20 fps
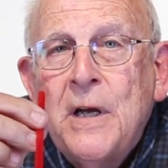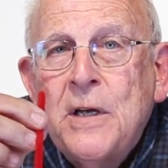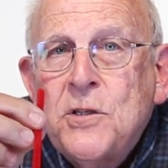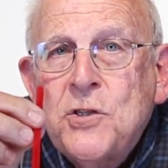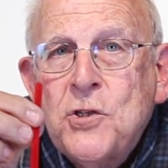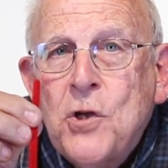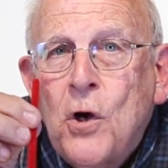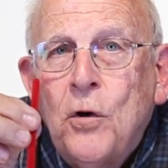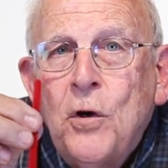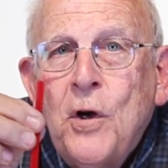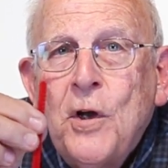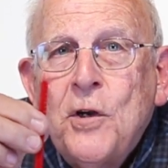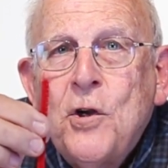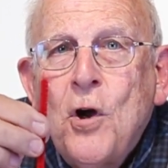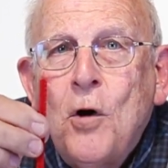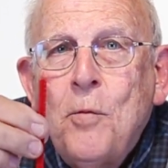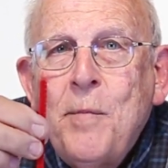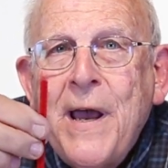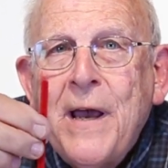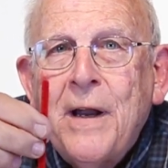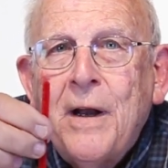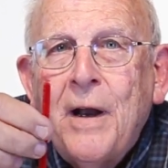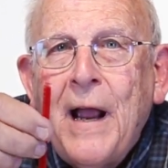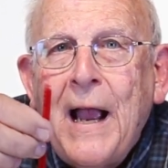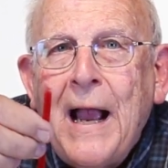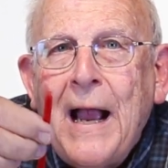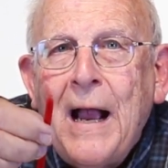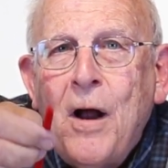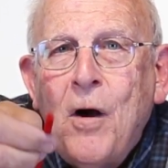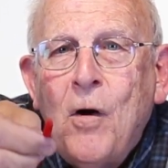So no matter
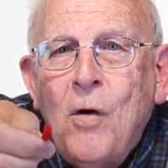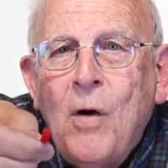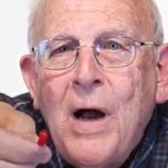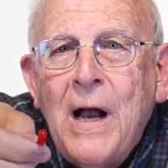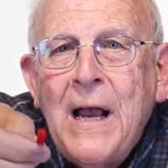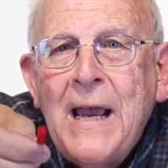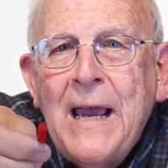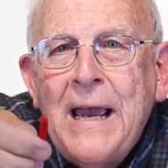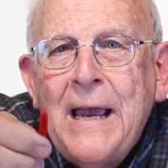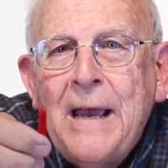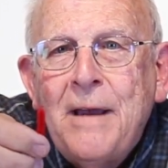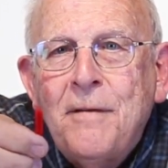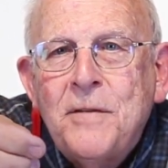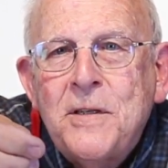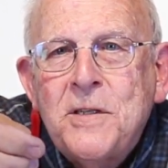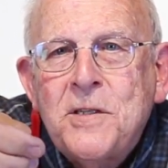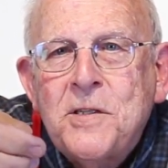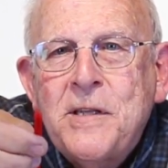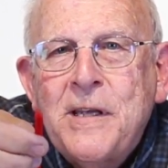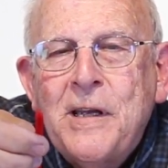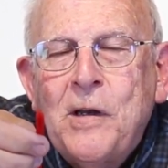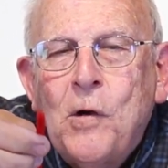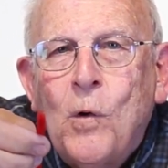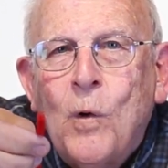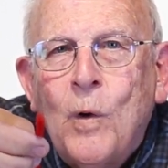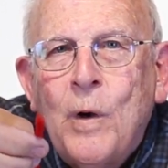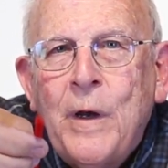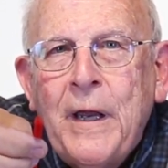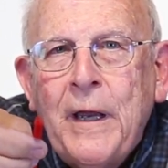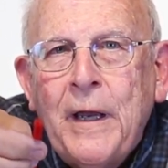how I have this thing
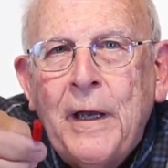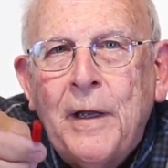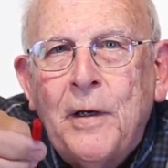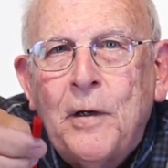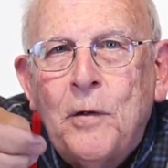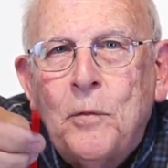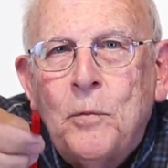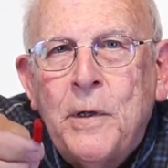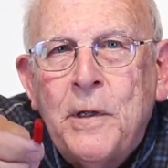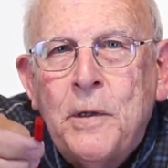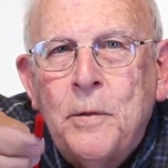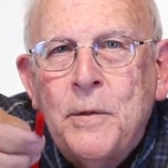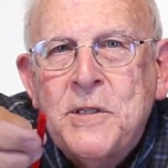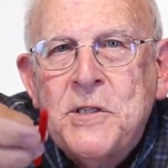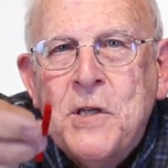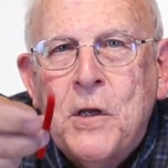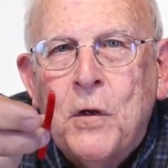oriented, whether it's